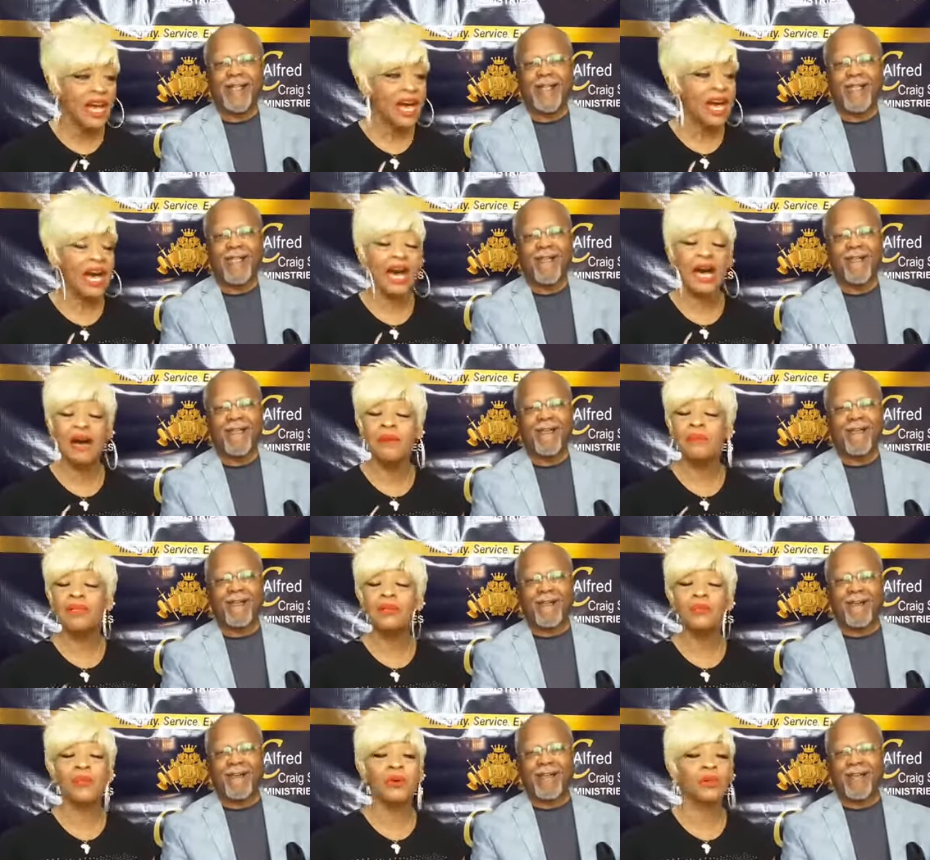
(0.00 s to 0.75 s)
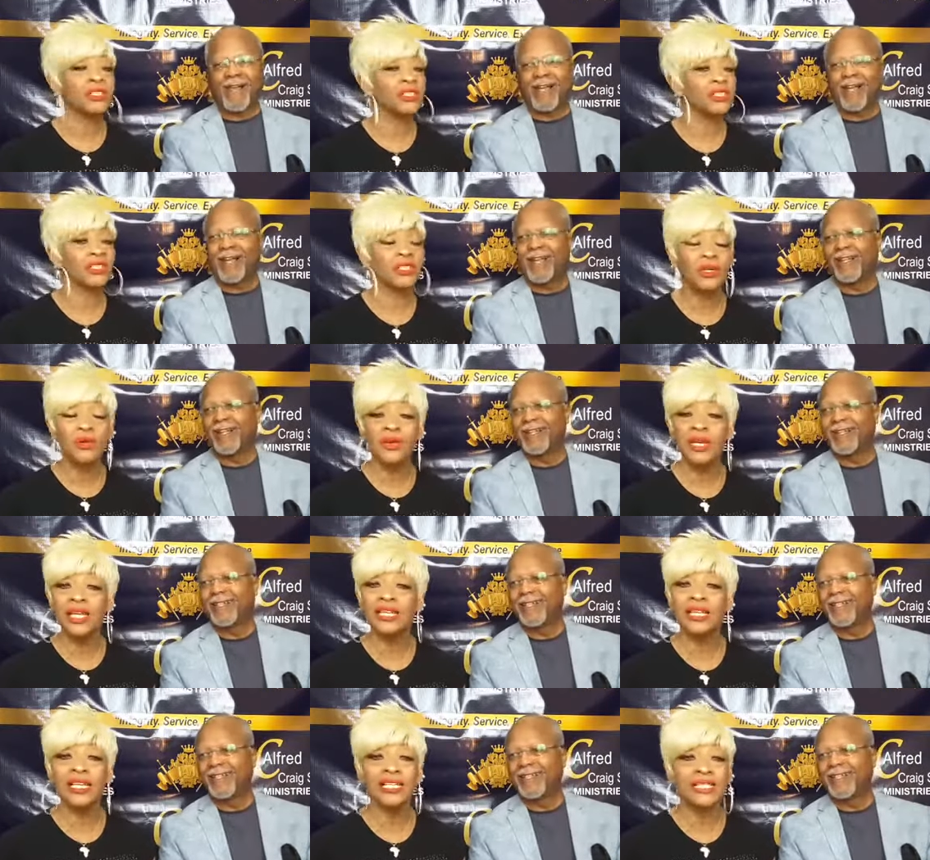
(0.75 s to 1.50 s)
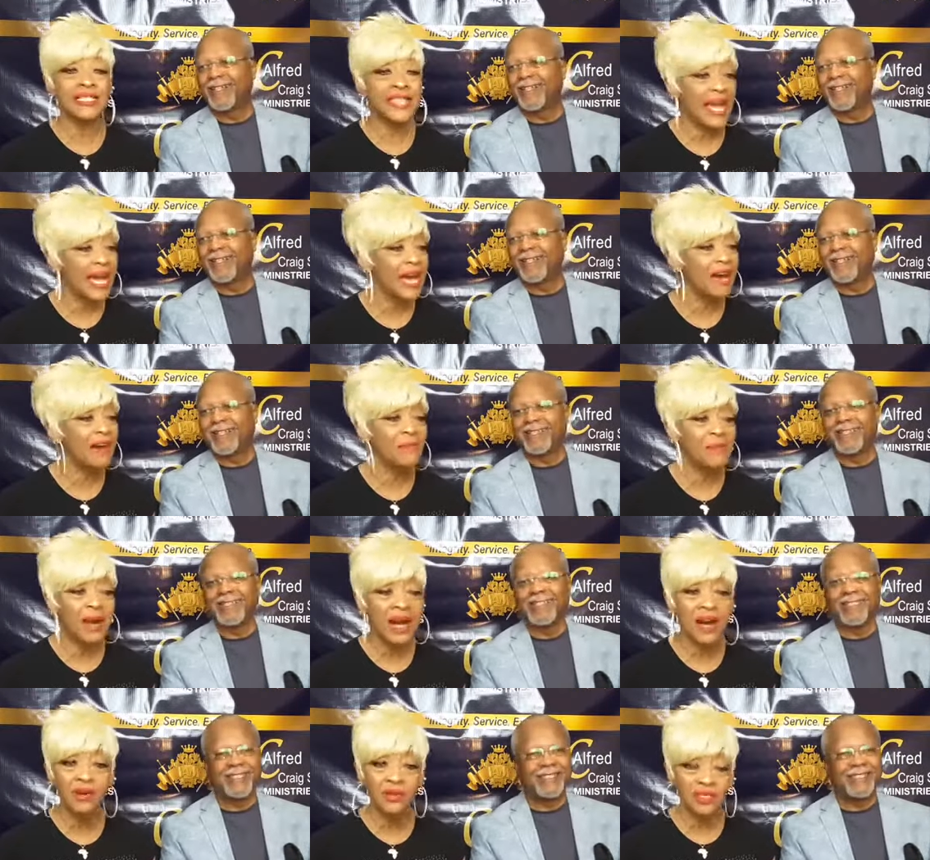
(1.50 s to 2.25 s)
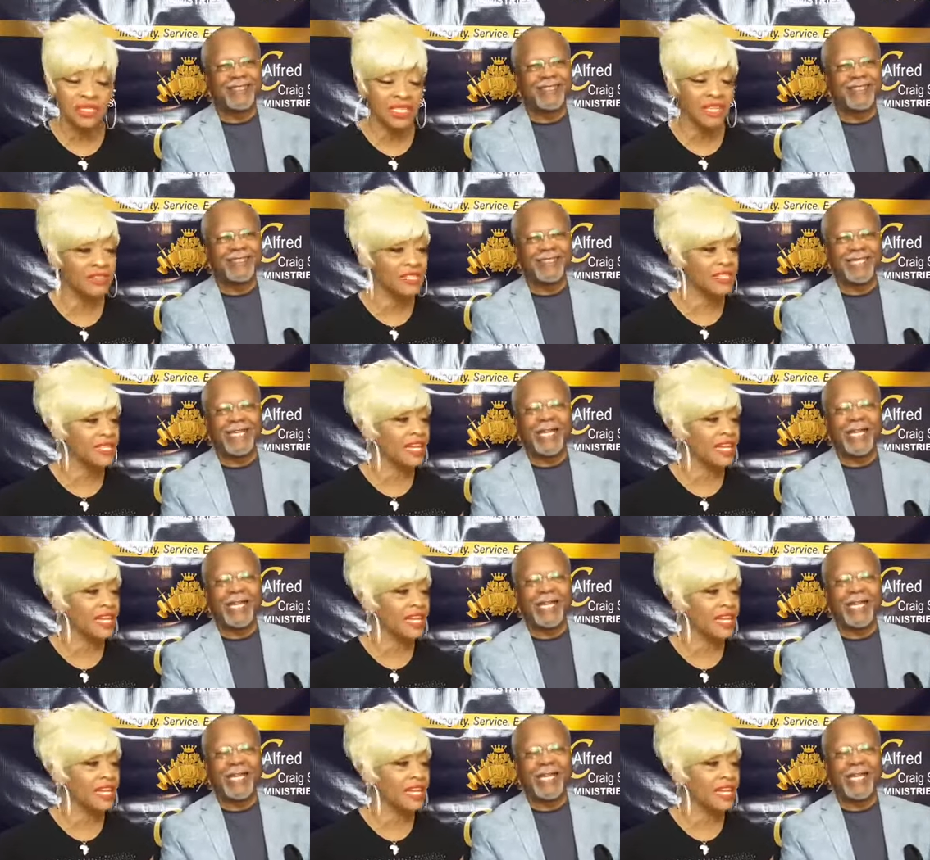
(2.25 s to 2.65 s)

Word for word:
Speaker 1: I've been wanting to throw in the towel my own self. It's